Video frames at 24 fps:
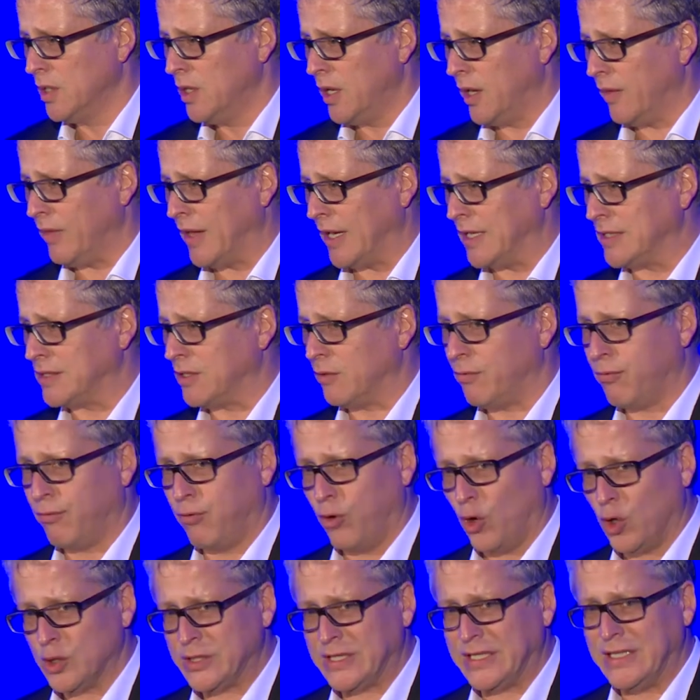And that is a
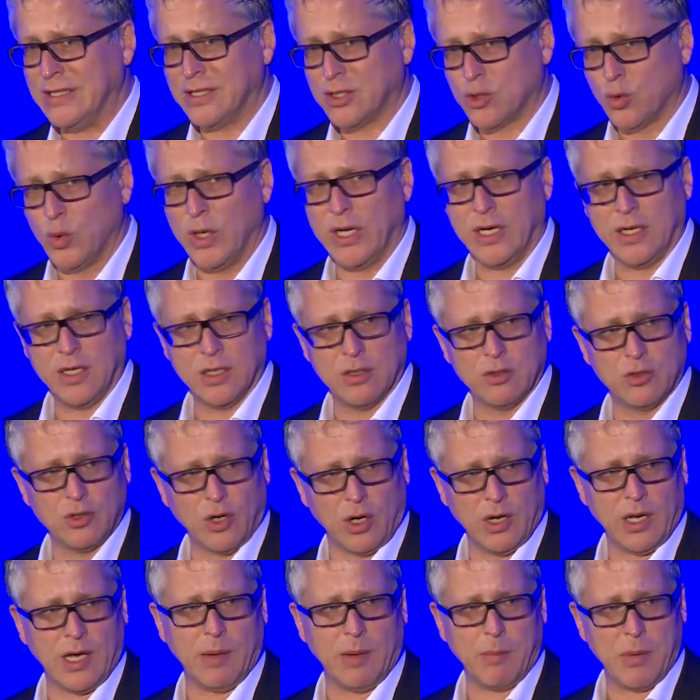$14 trillion
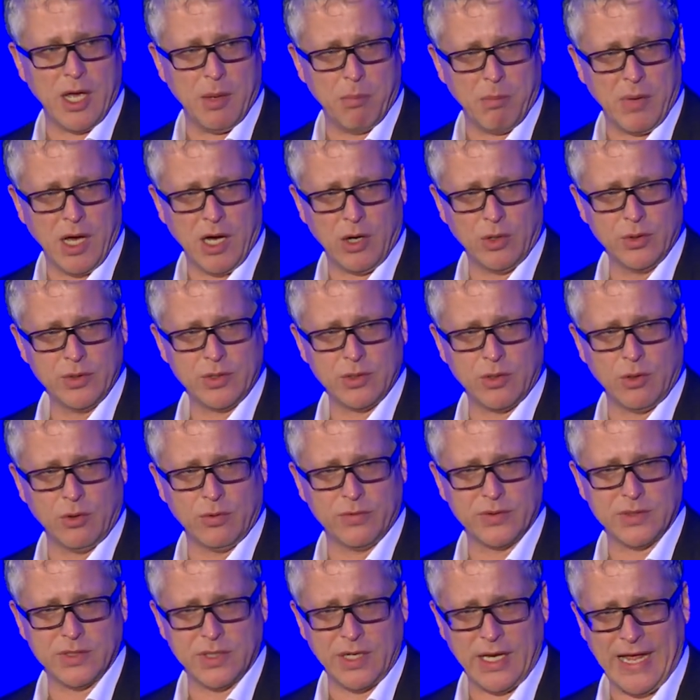amount
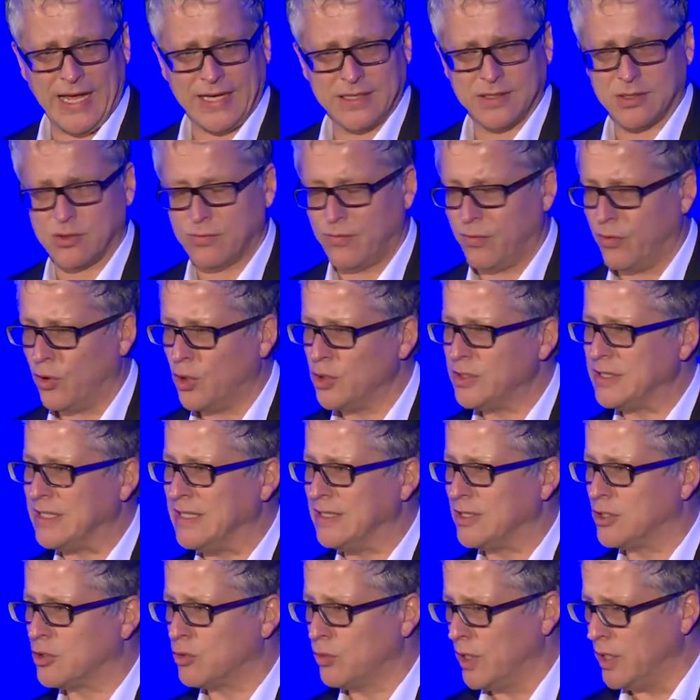over the next
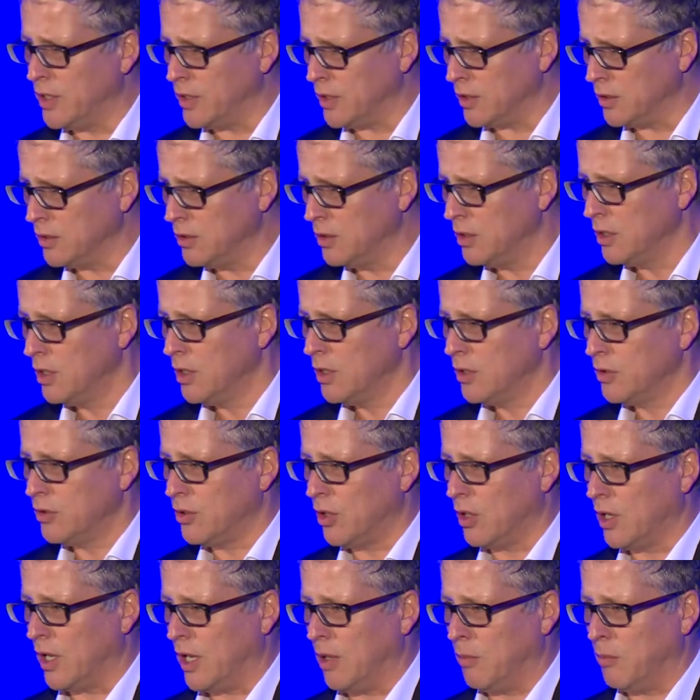$14 trillion
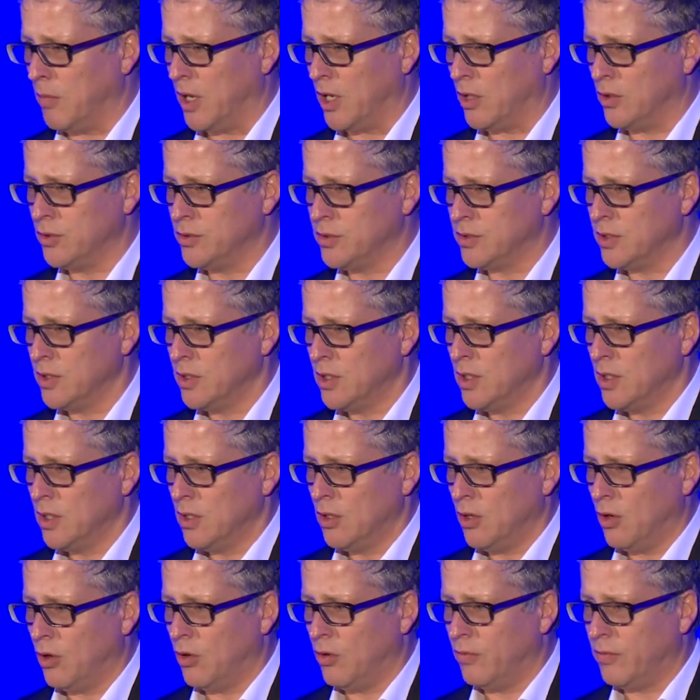amount
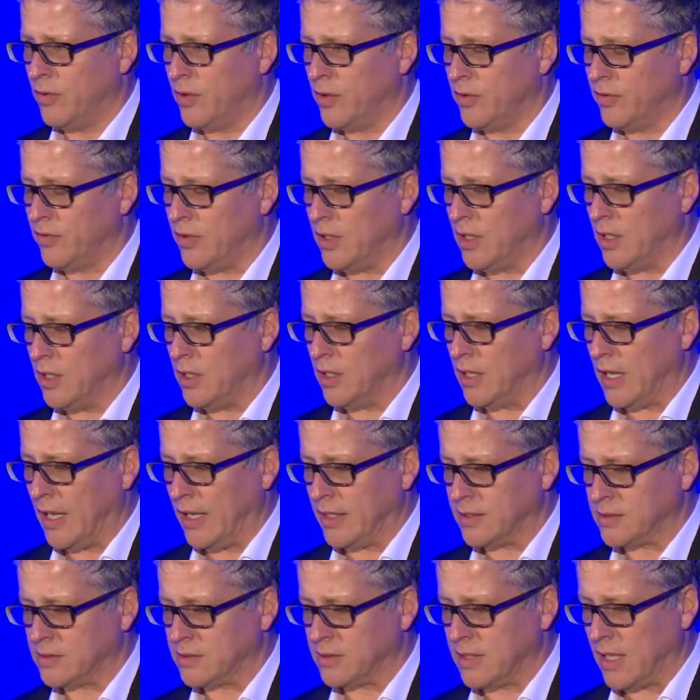over the
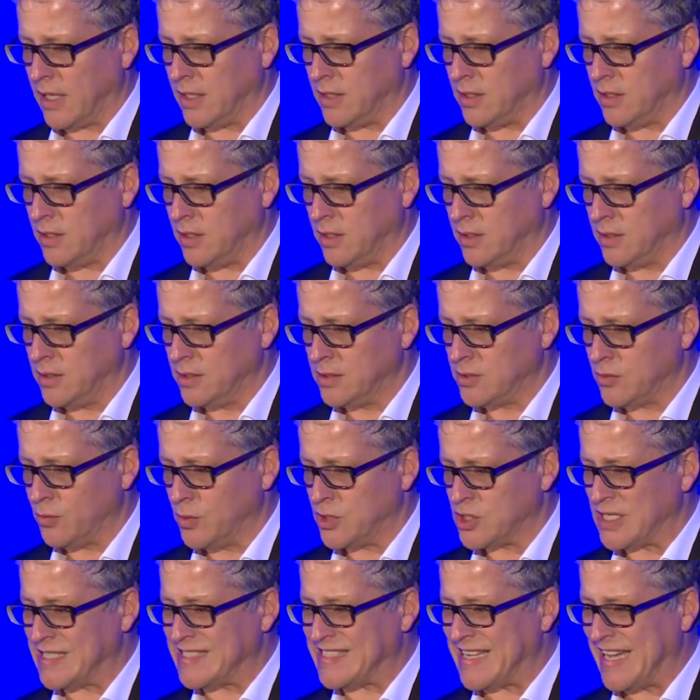next 10 years,
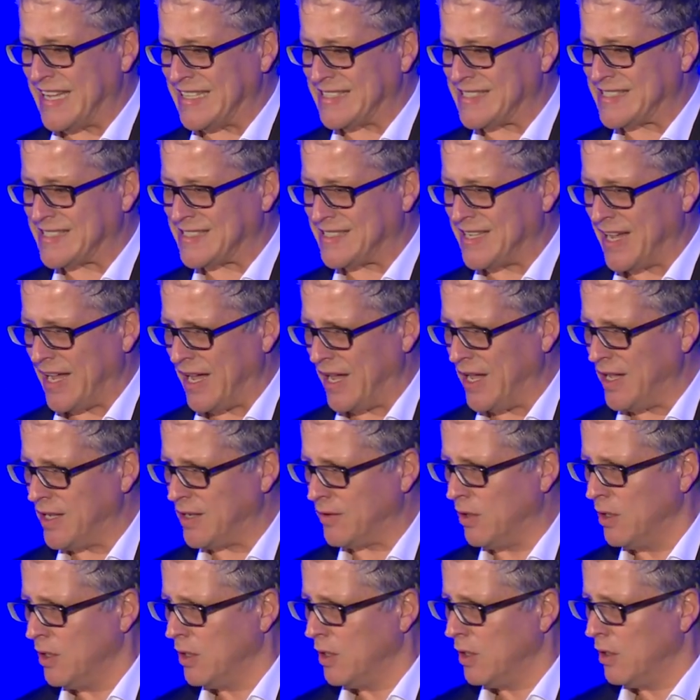which is at stake
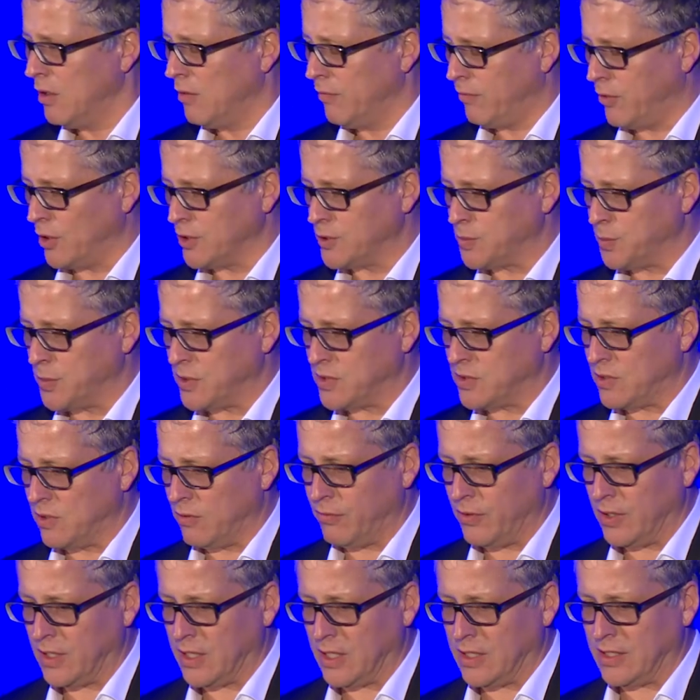for
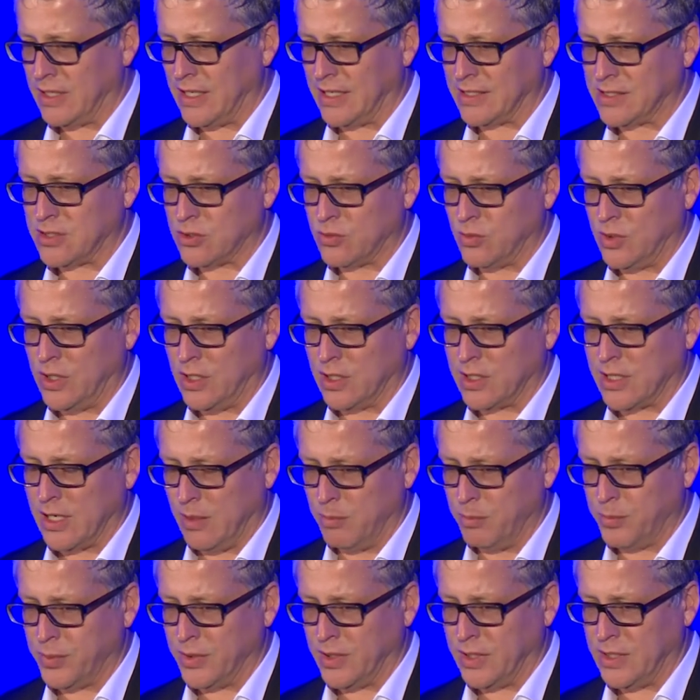specific industrial
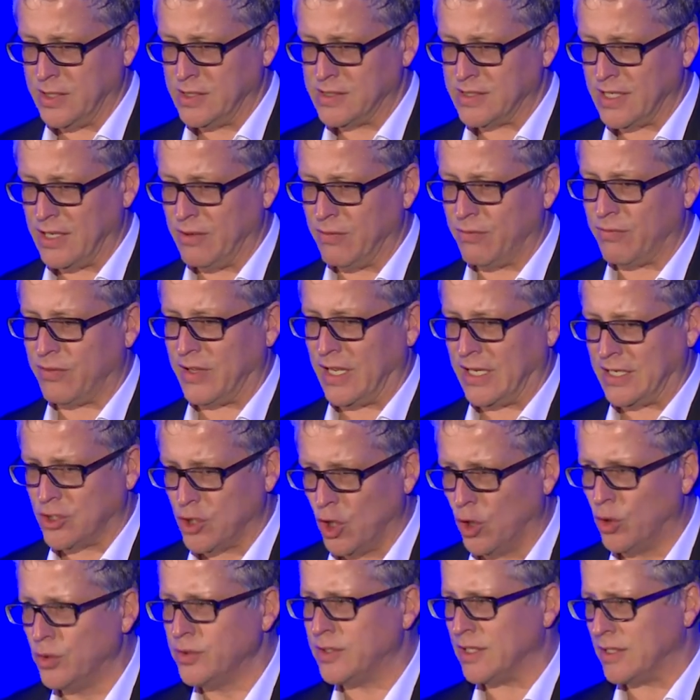companies if they
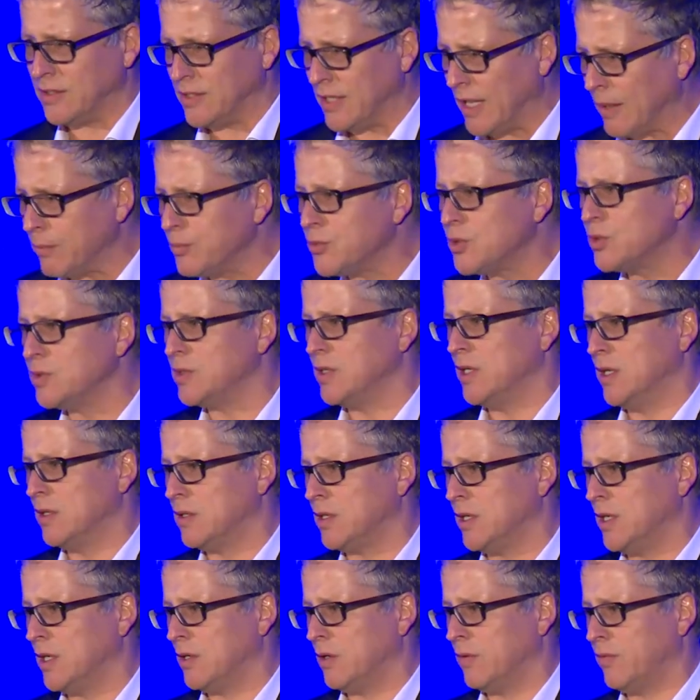don't adapt to the
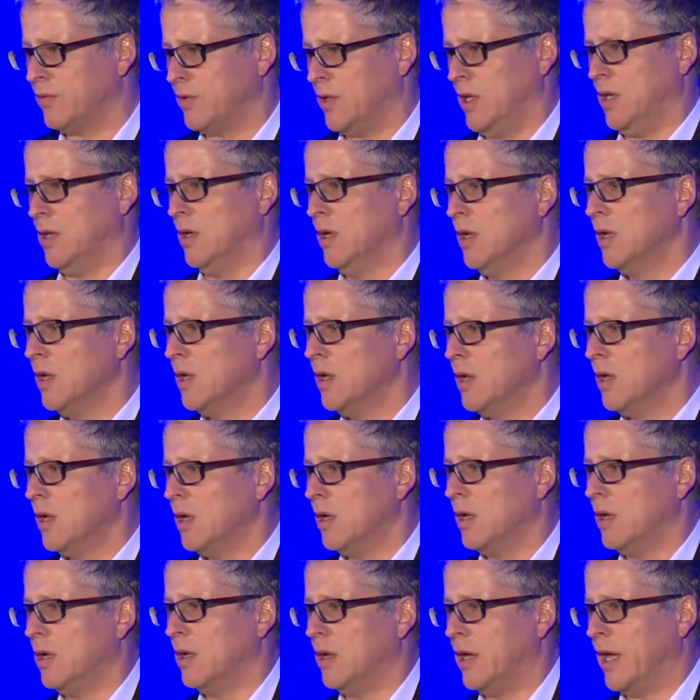Internet of Things
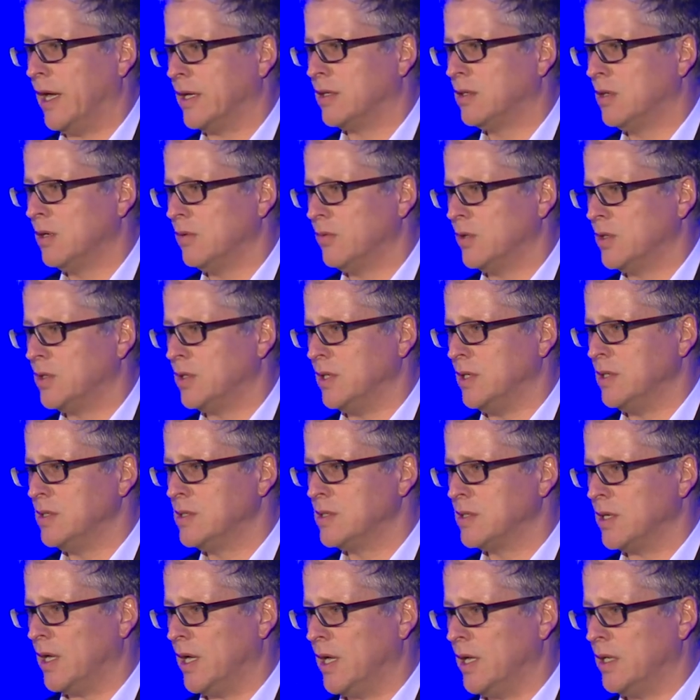uh,
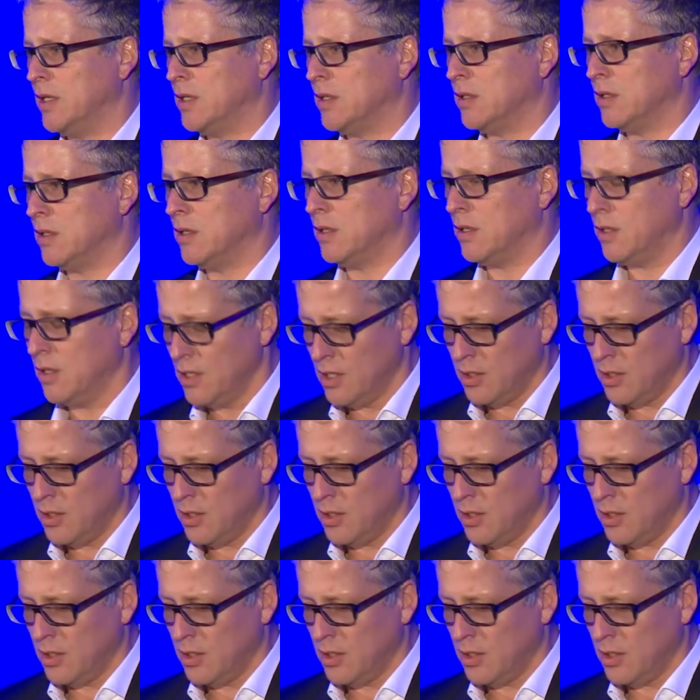activities and uh,